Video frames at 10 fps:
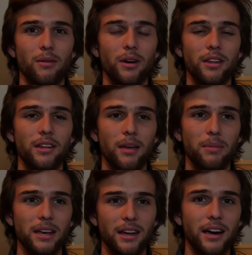whether that be
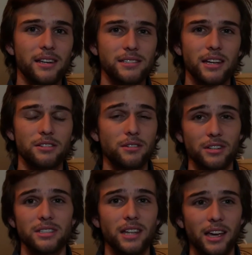a docking station or a
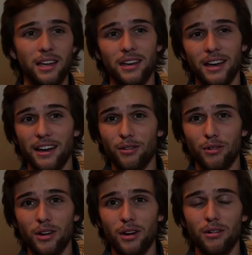stand, I don't
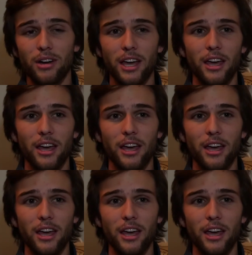know.